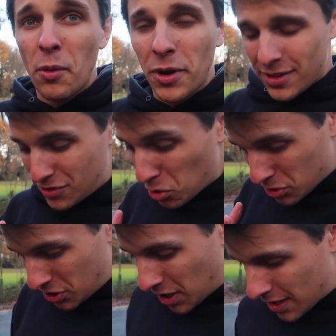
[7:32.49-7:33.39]
I want to
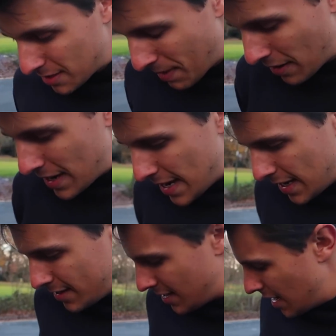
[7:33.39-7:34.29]
talk to you guys about
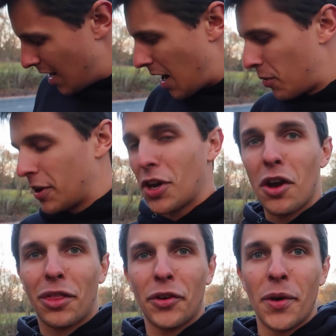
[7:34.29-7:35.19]
is I want to
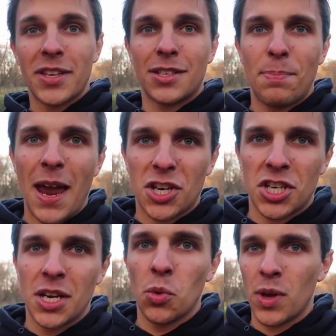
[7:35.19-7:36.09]
go through a spec
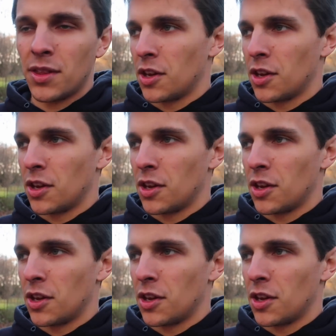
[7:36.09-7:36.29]
sheet with